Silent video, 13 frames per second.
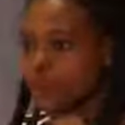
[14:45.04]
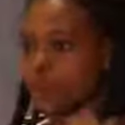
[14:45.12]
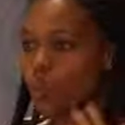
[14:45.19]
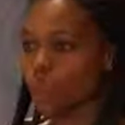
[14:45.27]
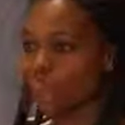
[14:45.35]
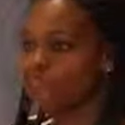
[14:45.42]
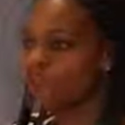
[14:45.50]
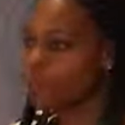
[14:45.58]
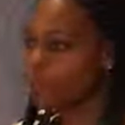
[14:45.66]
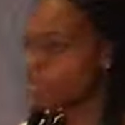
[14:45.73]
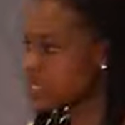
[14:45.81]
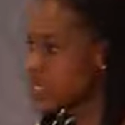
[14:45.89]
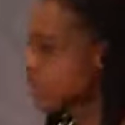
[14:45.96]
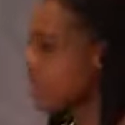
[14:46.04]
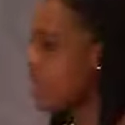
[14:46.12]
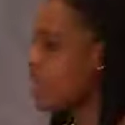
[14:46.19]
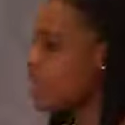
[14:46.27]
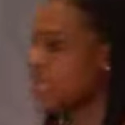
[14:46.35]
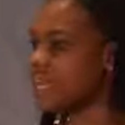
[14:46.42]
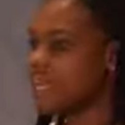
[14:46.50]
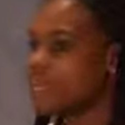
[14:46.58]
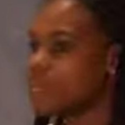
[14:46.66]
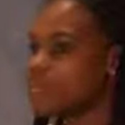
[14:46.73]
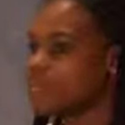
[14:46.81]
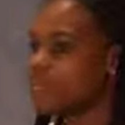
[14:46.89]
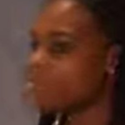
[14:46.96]
what the risks are, and
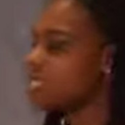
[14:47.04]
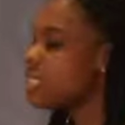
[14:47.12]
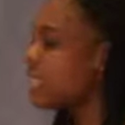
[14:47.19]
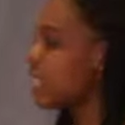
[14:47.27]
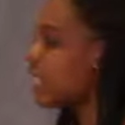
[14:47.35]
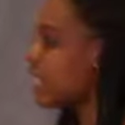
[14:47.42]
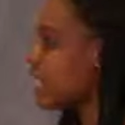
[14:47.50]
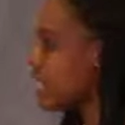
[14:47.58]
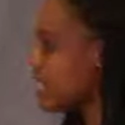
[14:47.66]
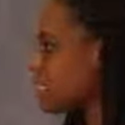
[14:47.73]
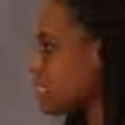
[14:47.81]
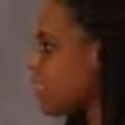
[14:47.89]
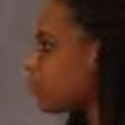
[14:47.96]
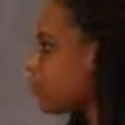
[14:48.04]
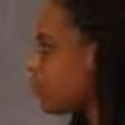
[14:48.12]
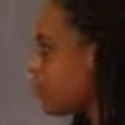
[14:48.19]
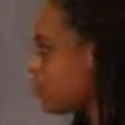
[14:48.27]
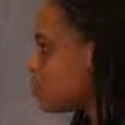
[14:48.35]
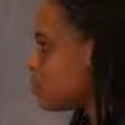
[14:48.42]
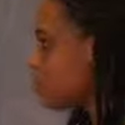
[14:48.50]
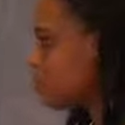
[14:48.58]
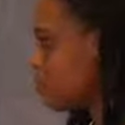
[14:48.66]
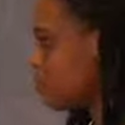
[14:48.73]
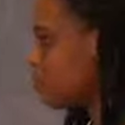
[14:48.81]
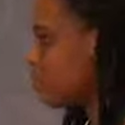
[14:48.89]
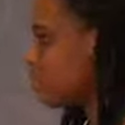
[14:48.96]
if they materialize, how are you going to
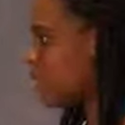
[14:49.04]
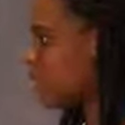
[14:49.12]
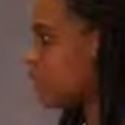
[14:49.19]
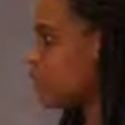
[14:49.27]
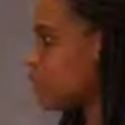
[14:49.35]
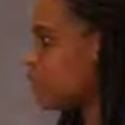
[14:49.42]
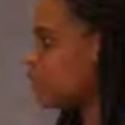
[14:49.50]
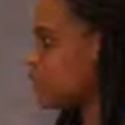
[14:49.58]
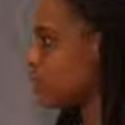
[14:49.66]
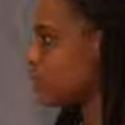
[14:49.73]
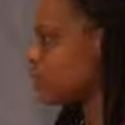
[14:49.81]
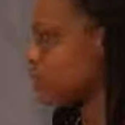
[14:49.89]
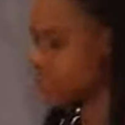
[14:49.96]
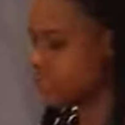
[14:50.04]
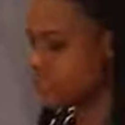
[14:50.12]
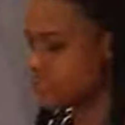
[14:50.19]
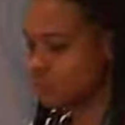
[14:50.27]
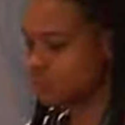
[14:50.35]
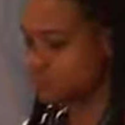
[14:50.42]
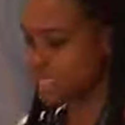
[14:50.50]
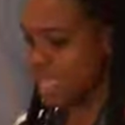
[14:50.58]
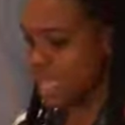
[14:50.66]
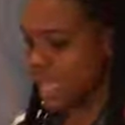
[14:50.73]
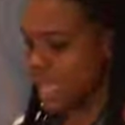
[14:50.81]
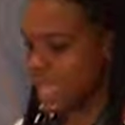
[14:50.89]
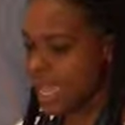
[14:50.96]
go about solving those issues?
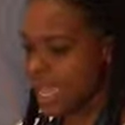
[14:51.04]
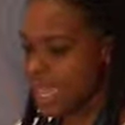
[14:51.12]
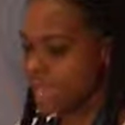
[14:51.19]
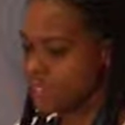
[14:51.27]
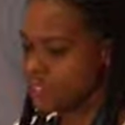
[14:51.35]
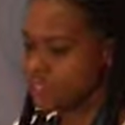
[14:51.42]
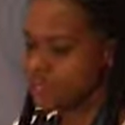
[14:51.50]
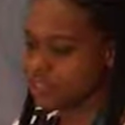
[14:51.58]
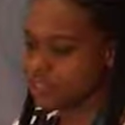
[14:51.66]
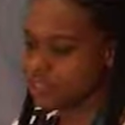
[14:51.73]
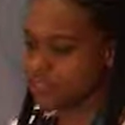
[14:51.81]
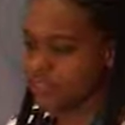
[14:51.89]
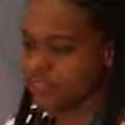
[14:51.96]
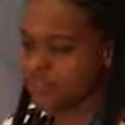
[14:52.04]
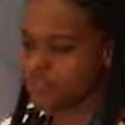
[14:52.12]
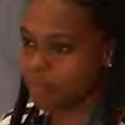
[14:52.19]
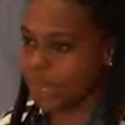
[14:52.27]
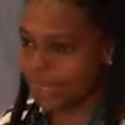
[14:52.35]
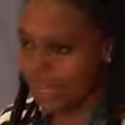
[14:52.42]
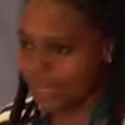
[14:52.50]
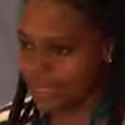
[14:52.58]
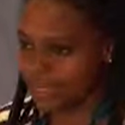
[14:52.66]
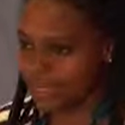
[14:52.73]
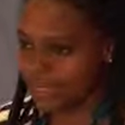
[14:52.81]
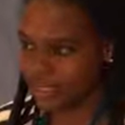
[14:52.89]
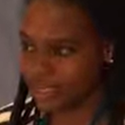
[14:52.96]
And you need to have a plan,
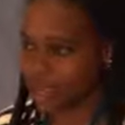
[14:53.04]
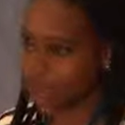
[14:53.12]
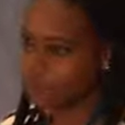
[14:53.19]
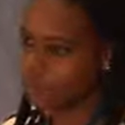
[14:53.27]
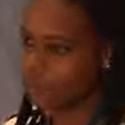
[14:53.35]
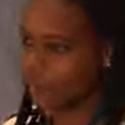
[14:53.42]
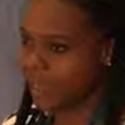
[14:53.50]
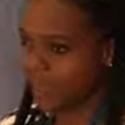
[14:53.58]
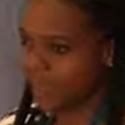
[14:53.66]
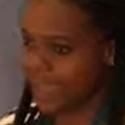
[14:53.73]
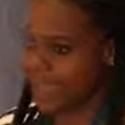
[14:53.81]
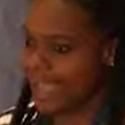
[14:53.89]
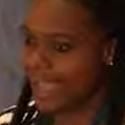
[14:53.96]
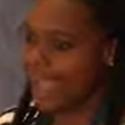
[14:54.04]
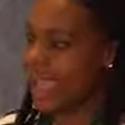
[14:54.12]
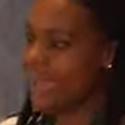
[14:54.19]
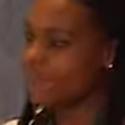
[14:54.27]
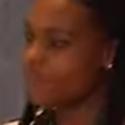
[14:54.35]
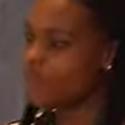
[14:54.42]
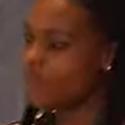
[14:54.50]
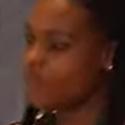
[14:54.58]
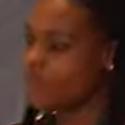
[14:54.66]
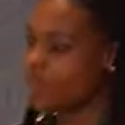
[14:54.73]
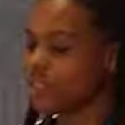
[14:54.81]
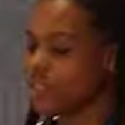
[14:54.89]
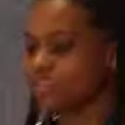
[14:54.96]
a real plan. And
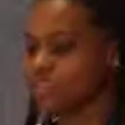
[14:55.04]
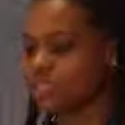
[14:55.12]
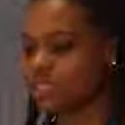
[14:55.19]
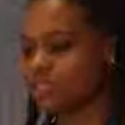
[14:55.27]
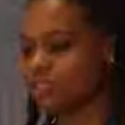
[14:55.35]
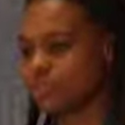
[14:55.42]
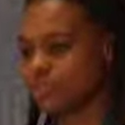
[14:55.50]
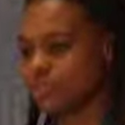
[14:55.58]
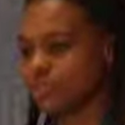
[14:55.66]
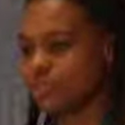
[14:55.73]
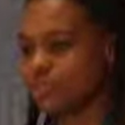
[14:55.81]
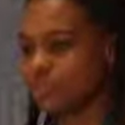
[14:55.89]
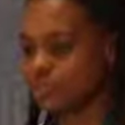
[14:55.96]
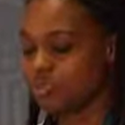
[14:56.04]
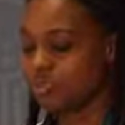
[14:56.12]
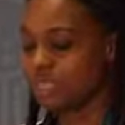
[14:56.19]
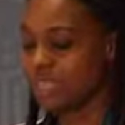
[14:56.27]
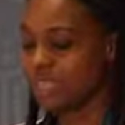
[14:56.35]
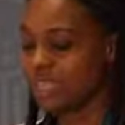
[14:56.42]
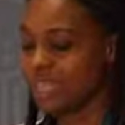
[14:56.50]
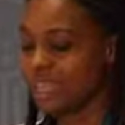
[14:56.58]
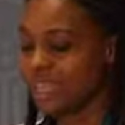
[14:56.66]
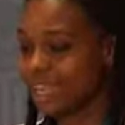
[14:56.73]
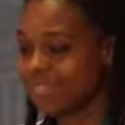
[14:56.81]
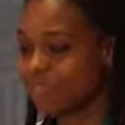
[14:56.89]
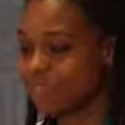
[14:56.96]
with disaster recovery especially, it
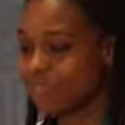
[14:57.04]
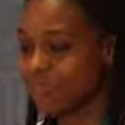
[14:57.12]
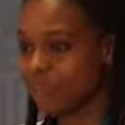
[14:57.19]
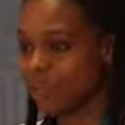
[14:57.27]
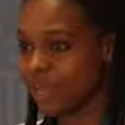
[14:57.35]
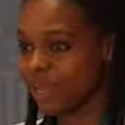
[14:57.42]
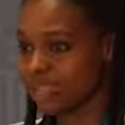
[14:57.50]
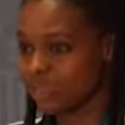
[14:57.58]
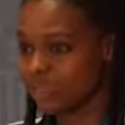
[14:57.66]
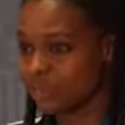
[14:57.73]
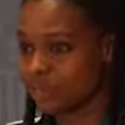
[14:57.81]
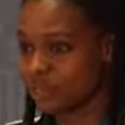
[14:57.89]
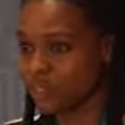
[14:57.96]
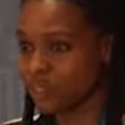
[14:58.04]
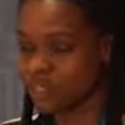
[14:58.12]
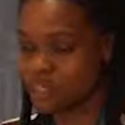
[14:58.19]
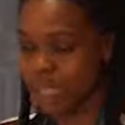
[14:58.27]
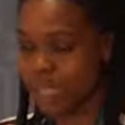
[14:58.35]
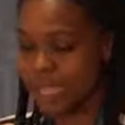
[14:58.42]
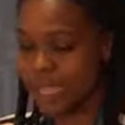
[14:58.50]
has to be practiced because